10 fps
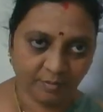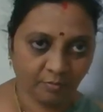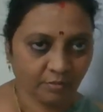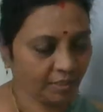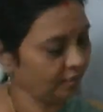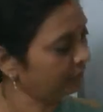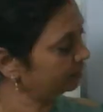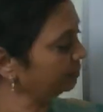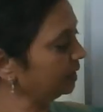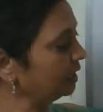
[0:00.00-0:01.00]
Okay.
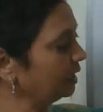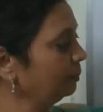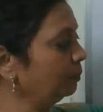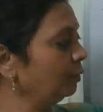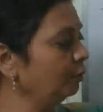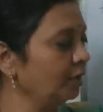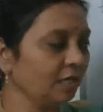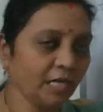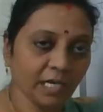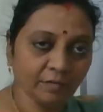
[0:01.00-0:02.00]
Similarly,
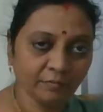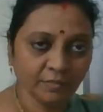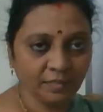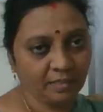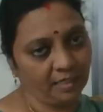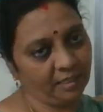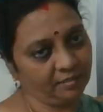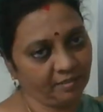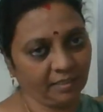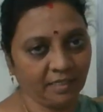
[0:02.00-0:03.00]
plural have and
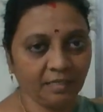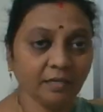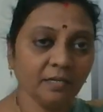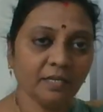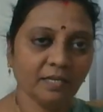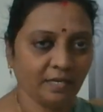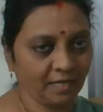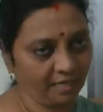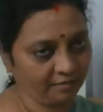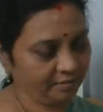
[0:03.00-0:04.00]
singular
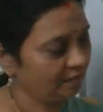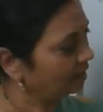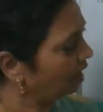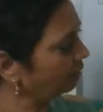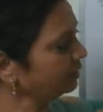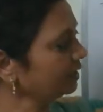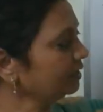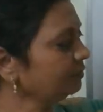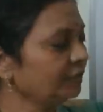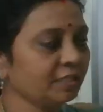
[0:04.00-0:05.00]
has. After that,
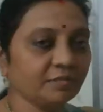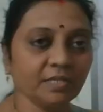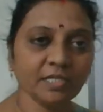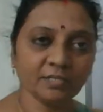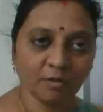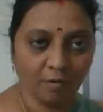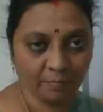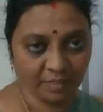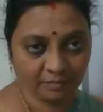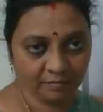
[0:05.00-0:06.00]
V3 is
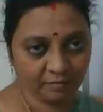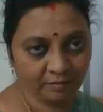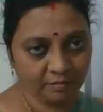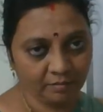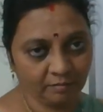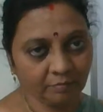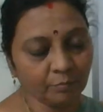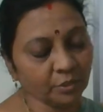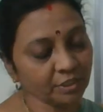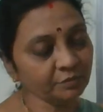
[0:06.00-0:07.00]
common.
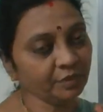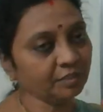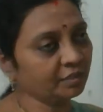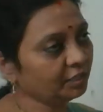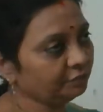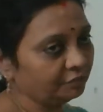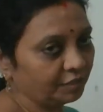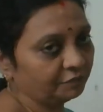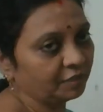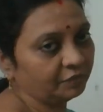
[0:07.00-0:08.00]
What is V3?
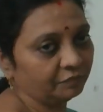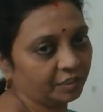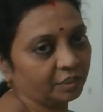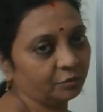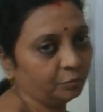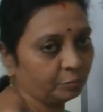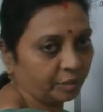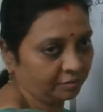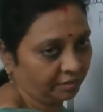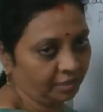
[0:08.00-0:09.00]
V1, V2,
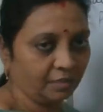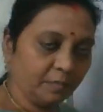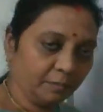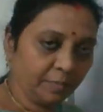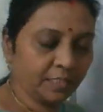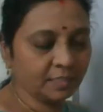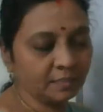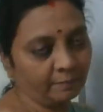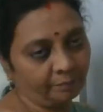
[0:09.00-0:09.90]
V3 means